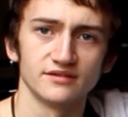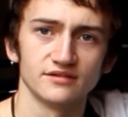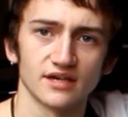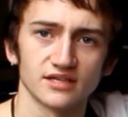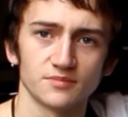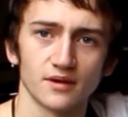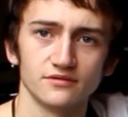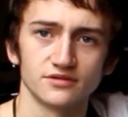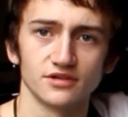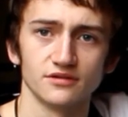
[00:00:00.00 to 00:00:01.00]
end as
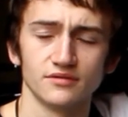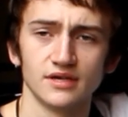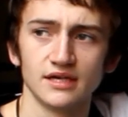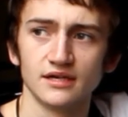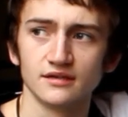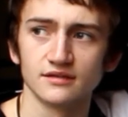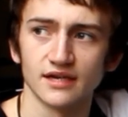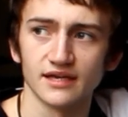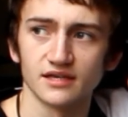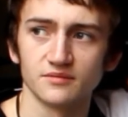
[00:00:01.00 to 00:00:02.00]
opposed to
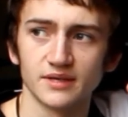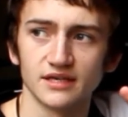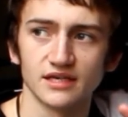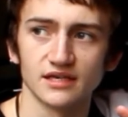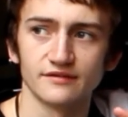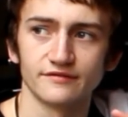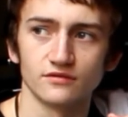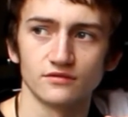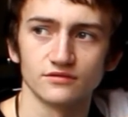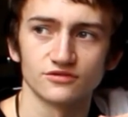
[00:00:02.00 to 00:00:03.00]
the naked being geared
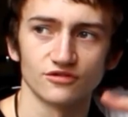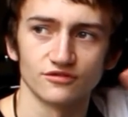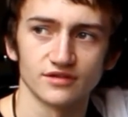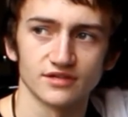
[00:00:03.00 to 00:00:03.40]
for stronger